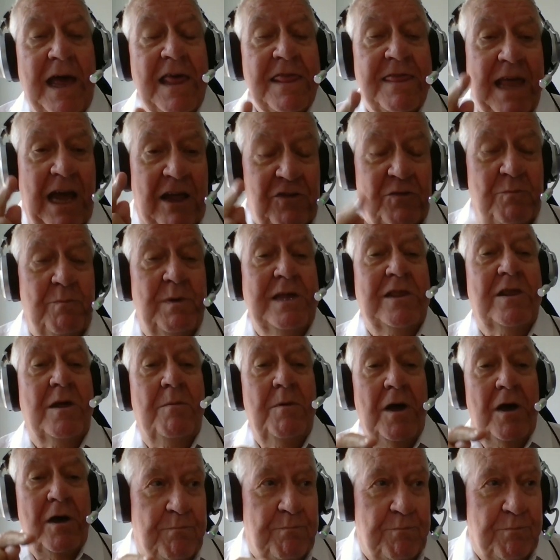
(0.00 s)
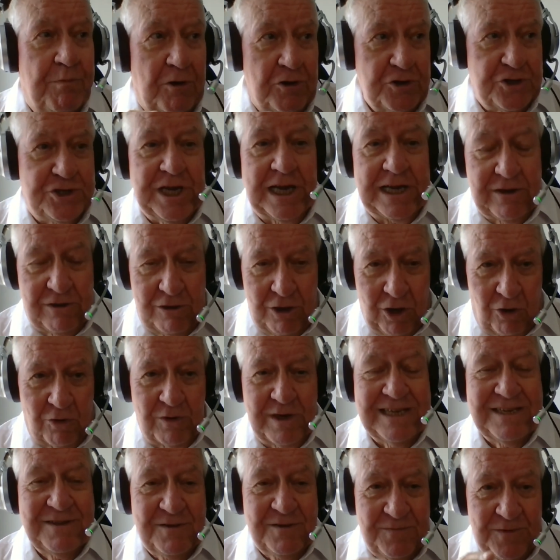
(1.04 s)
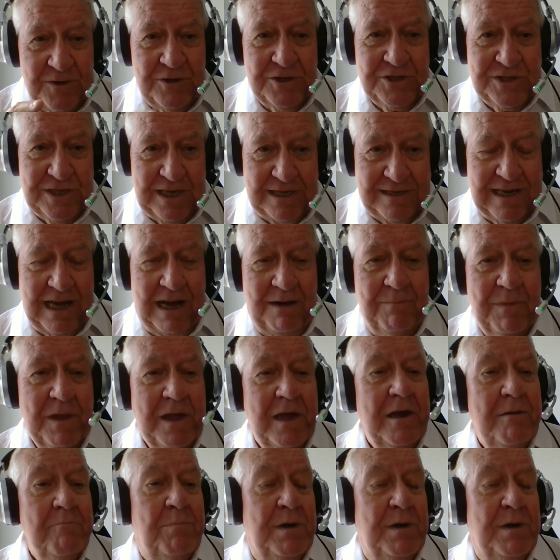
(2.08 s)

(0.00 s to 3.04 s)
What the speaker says: that's where the project log is first set up,